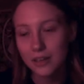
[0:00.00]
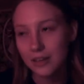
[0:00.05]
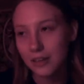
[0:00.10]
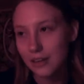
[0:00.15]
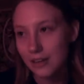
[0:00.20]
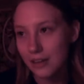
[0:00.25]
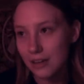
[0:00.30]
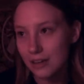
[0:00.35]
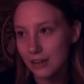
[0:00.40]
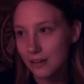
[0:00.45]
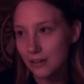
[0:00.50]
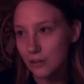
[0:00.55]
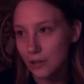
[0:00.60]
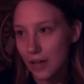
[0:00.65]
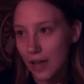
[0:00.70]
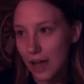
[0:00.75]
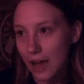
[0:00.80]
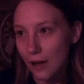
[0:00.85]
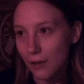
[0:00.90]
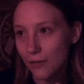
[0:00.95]
and
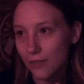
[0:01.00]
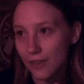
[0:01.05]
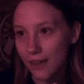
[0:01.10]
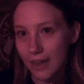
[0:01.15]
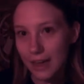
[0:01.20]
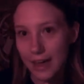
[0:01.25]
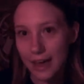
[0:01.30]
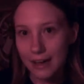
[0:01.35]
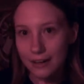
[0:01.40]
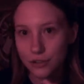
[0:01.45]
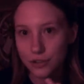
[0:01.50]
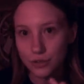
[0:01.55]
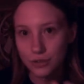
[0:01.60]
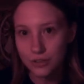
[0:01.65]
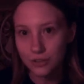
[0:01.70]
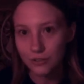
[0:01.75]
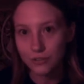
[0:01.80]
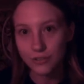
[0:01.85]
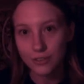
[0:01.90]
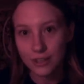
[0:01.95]
how they
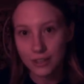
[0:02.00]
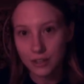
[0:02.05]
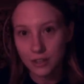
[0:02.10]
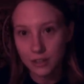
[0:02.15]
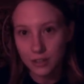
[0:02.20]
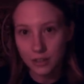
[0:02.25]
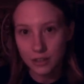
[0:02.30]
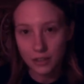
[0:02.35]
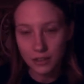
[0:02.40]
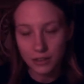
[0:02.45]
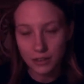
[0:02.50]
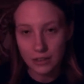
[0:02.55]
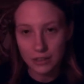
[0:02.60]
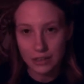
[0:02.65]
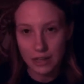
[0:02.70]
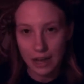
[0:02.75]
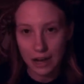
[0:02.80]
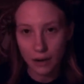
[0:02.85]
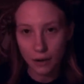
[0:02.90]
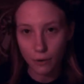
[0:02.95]
actually feel and
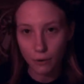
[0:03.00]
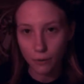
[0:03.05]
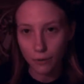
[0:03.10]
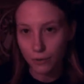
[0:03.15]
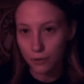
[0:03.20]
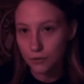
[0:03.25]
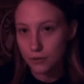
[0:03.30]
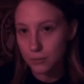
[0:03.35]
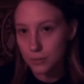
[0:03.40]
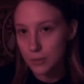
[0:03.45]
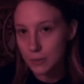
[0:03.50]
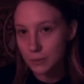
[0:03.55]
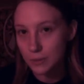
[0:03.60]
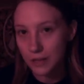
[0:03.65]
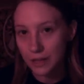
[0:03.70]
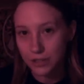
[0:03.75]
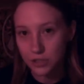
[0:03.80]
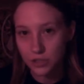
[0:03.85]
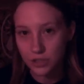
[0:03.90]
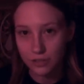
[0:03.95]
how those people
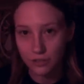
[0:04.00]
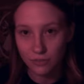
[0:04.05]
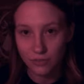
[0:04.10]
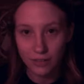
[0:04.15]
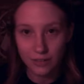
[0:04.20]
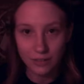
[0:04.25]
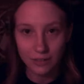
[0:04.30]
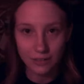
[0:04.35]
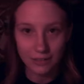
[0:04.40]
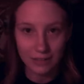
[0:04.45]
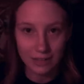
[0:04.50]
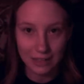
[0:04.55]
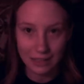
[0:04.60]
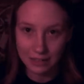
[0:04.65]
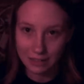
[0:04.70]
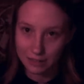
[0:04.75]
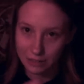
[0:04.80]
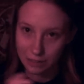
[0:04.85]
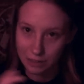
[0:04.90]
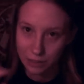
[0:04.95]
actually feel
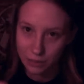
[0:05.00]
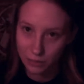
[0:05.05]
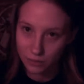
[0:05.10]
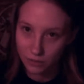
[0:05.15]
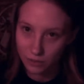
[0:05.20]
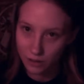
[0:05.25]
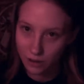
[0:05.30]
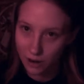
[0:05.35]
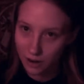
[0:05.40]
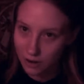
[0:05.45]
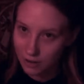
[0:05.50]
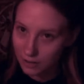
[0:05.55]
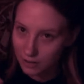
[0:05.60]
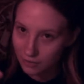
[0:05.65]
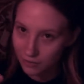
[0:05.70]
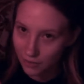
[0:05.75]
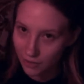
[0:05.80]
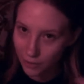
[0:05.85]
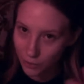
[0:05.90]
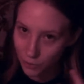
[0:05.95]
that, you know, are
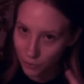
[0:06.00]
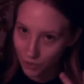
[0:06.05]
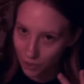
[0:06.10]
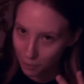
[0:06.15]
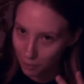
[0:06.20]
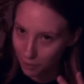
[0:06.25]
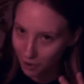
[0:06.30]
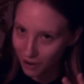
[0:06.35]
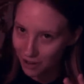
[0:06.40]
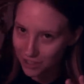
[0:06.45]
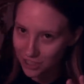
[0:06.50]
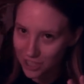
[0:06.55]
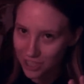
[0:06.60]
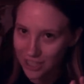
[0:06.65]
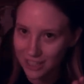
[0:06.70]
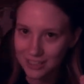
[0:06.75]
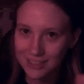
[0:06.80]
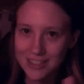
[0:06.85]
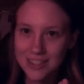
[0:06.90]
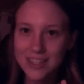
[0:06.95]
involved with their
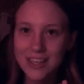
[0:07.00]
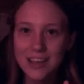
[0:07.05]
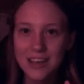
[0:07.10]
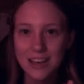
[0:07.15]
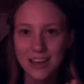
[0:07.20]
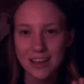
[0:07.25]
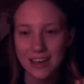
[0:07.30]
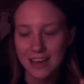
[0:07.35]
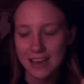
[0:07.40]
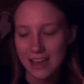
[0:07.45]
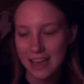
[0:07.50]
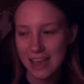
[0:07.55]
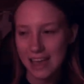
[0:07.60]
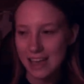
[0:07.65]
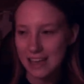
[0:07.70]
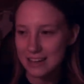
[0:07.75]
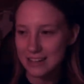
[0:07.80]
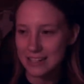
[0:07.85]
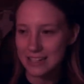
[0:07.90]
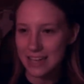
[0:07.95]
projects
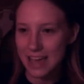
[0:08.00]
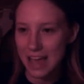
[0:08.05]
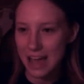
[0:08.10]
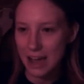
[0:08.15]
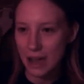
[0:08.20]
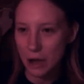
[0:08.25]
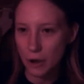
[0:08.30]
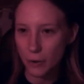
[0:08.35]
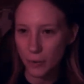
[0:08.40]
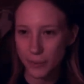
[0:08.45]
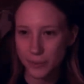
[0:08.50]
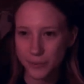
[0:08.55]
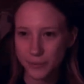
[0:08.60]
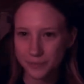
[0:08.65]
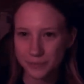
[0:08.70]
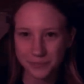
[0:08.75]
and how,